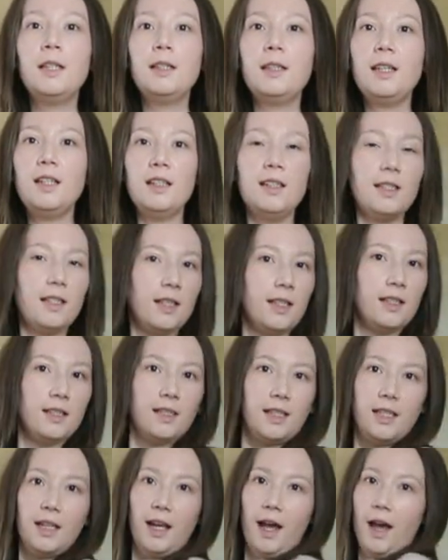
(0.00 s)
this is
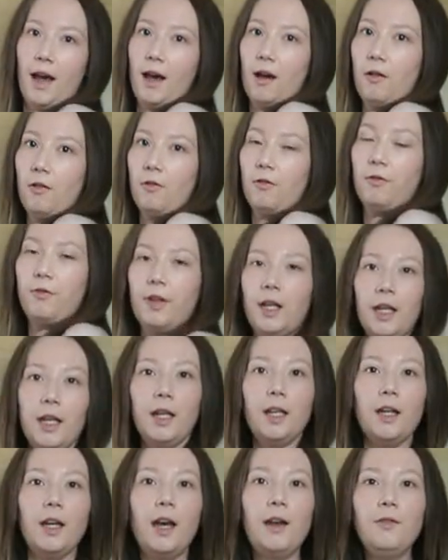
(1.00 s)
the
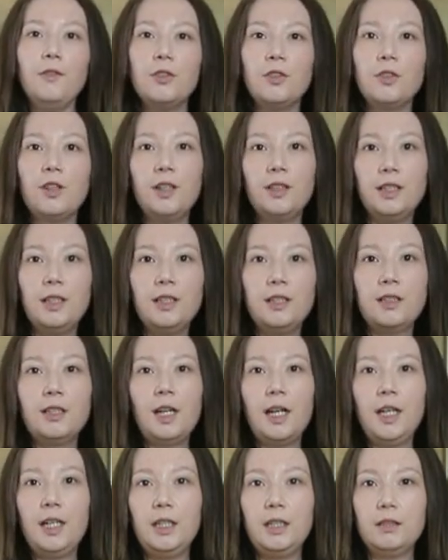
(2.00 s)
outfit. I've just got this
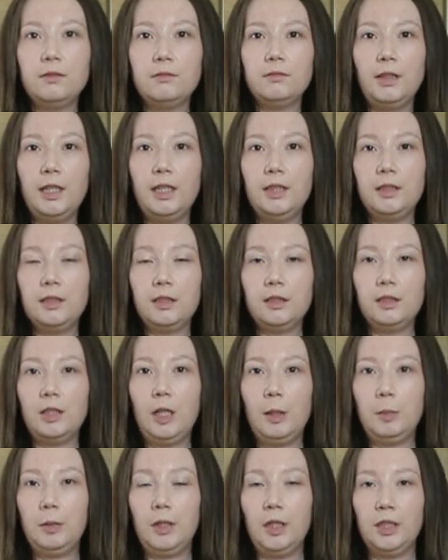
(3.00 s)
like racer
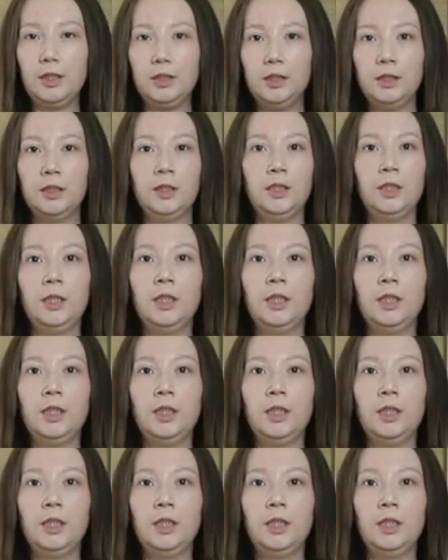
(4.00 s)
top on,